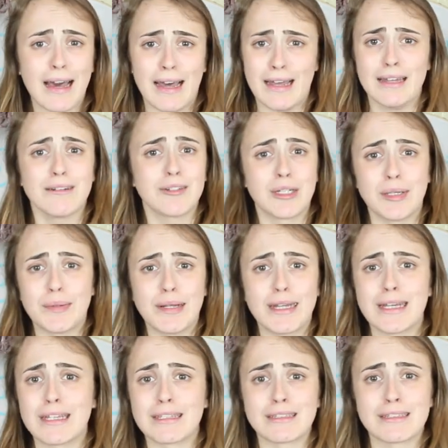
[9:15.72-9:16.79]
I don't know
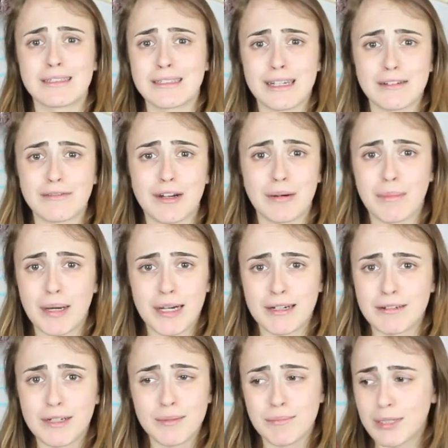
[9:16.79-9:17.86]
any of this stuff
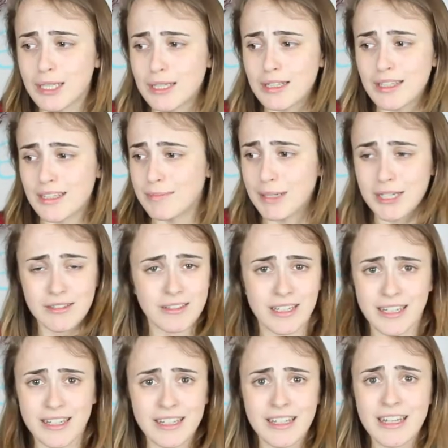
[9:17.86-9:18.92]
about about
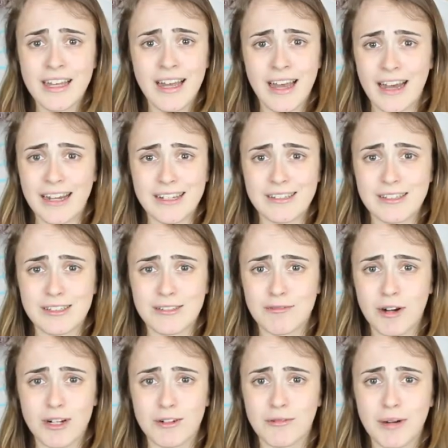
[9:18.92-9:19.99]
like how to
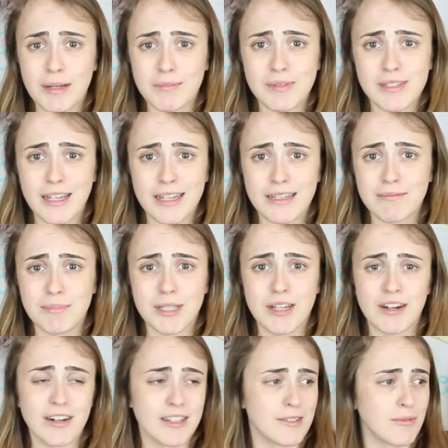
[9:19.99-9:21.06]
run a website
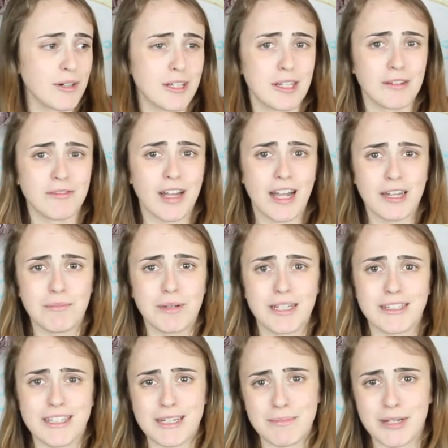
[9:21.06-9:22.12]
beyond what I've kind of
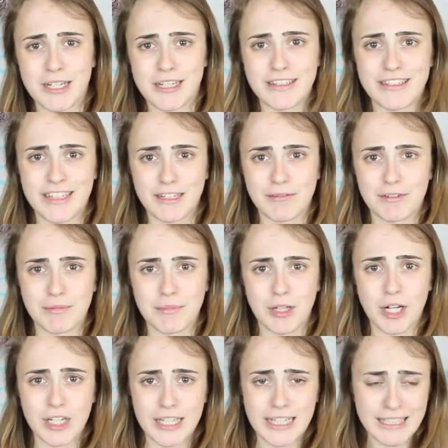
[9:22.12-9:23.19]
picked up here and there from
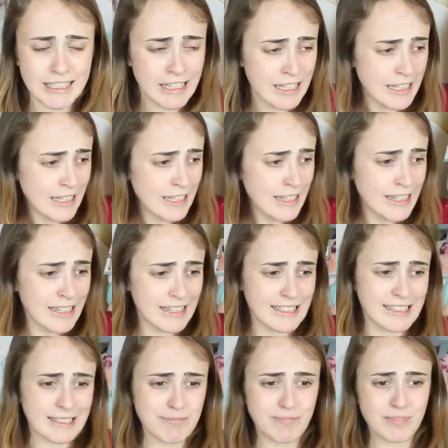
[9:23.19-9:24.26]
blogging.
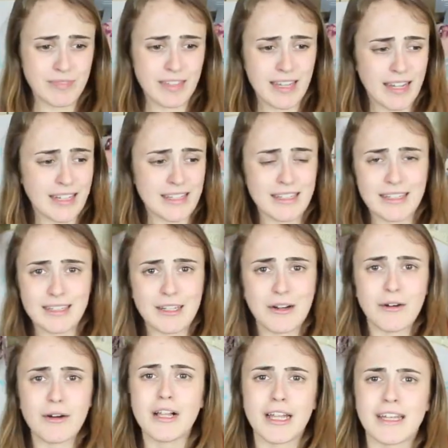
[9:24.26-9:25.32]
Um, I didn't know,
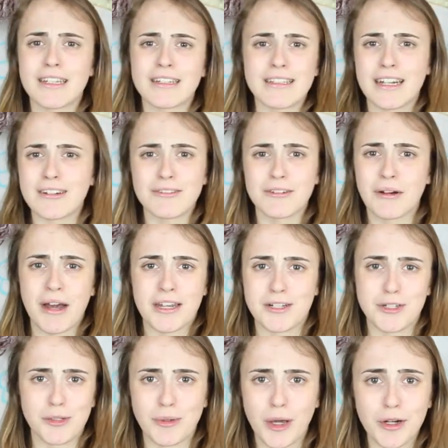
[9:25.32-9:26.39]
like, I don't know how to
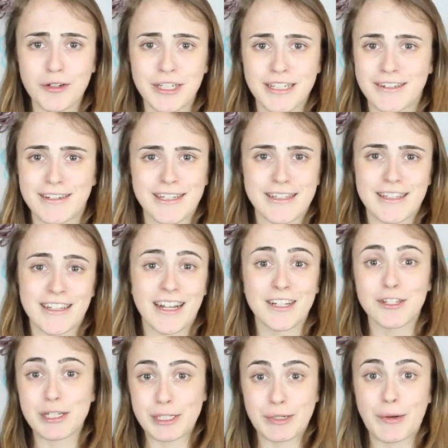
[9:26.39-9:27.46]
do coding or anything. I
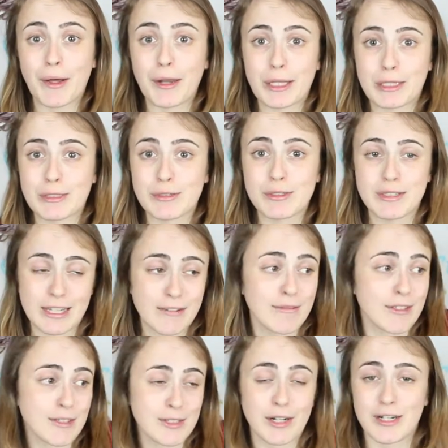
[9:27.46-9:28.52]
just know how to use stuff
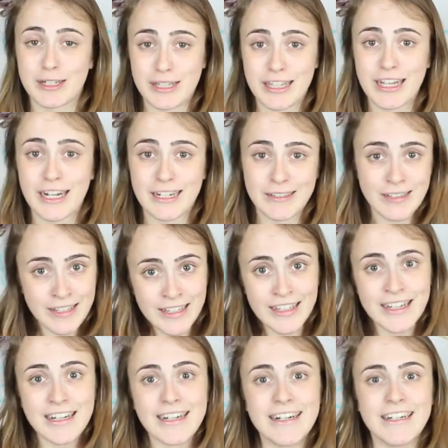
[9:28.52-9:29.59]
that's already there.
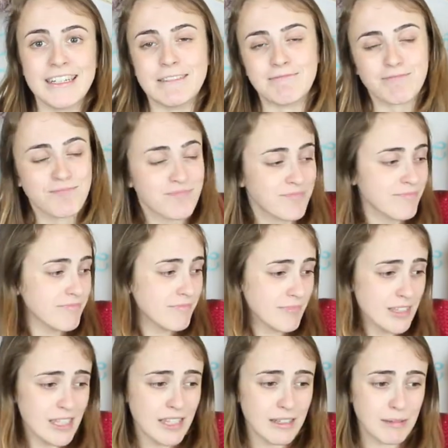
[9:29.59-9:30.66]
Um,
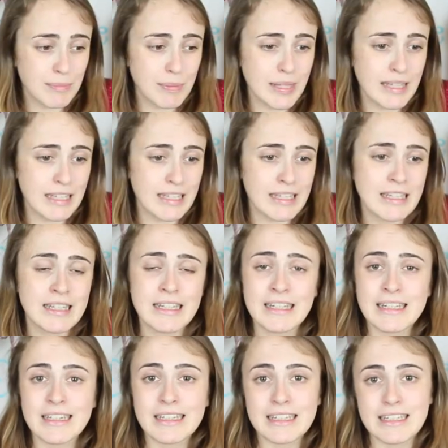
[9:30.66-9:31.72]
but
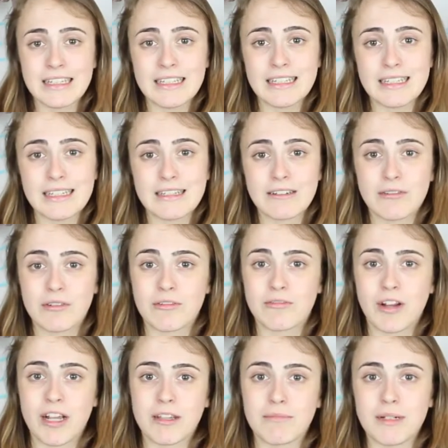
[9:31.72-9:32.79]
he
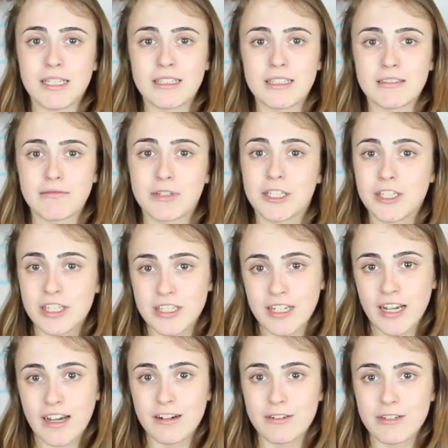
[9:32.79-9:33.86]
recommended reaching
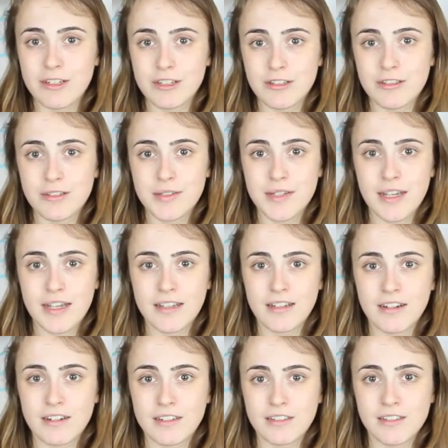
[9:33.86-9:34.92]
out to the site
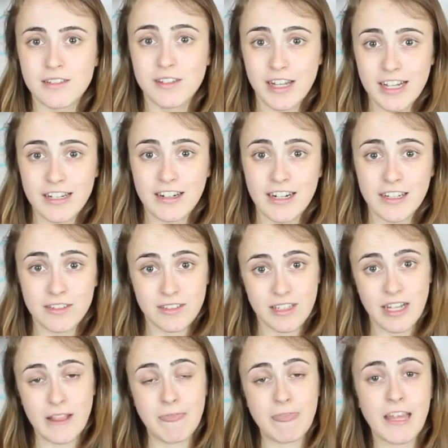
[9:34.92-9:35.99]
called SiteGround,
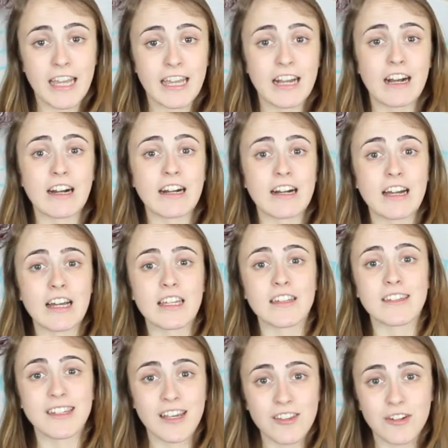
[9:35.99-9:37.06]
and they are
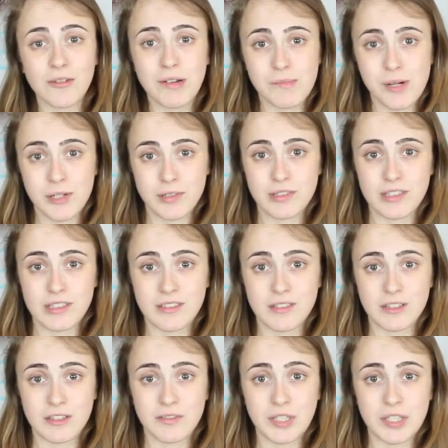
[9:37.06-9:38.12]
another web hosting
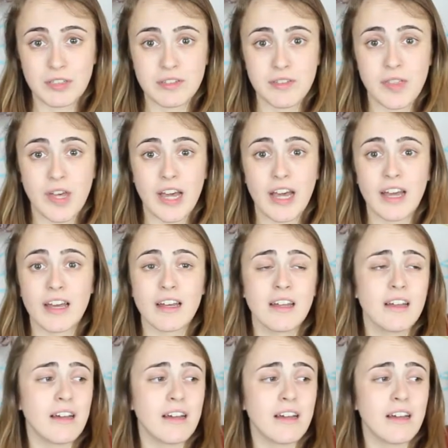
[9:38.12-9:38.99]
service that